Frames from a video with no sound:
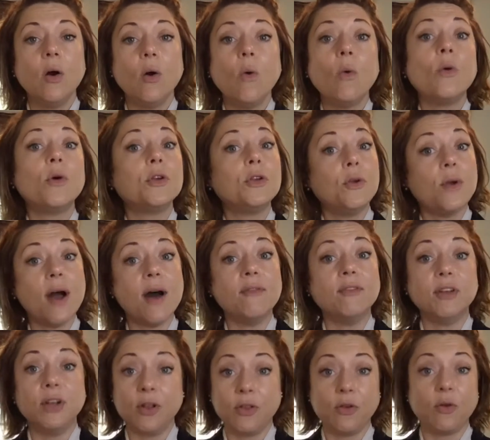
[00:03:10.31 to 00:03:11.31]
or you have
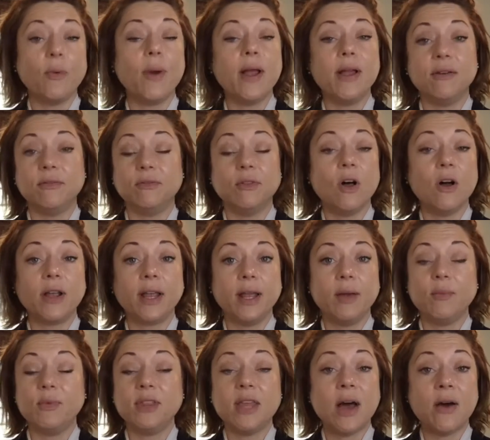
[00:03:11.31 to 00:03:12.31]
another way of logging
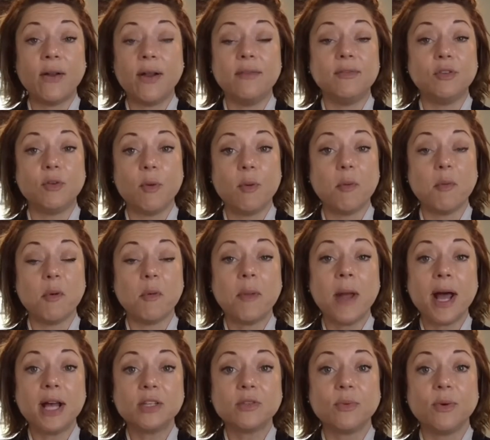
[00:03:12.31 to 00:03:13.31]
in without having to remember a
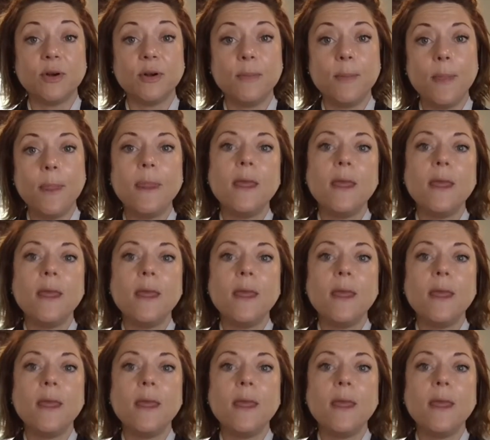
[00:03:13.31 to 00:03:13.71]
password,